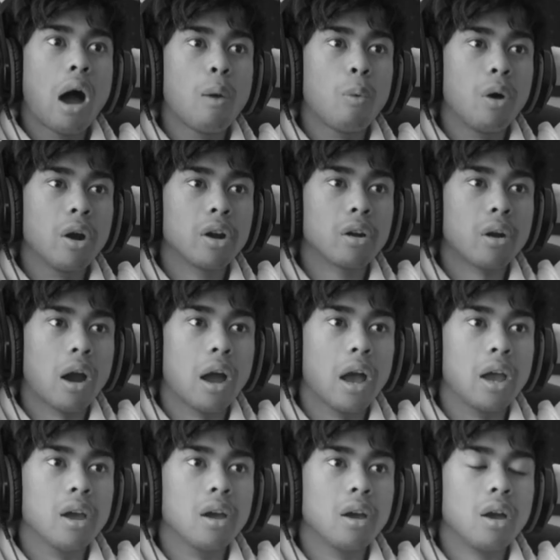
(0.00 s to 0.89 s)
I want to cry.
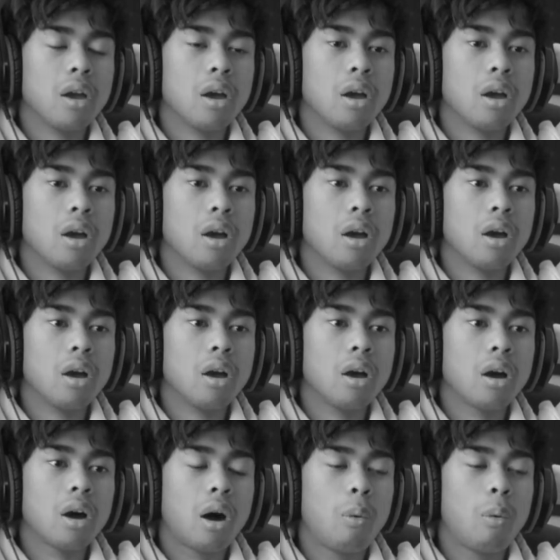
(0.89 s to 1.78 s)

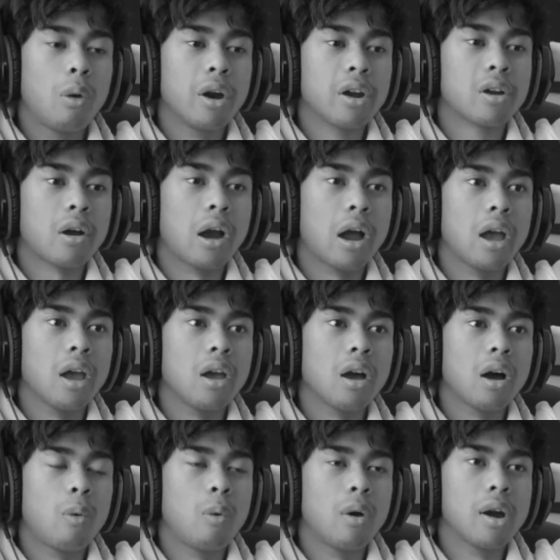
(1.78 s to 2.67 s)
I want to cry.
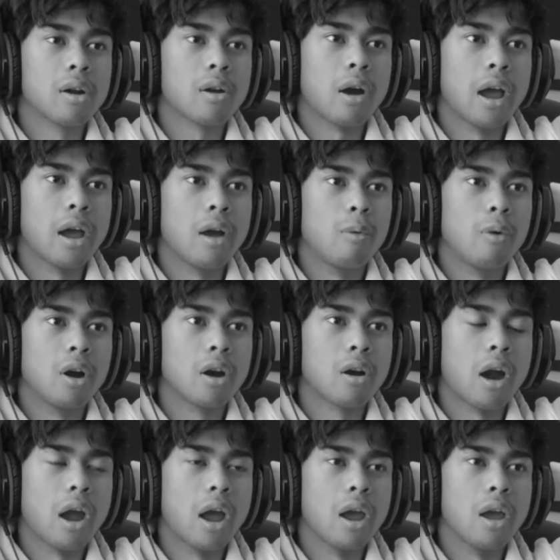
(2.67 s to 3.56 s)
I want to cry. I want to cry.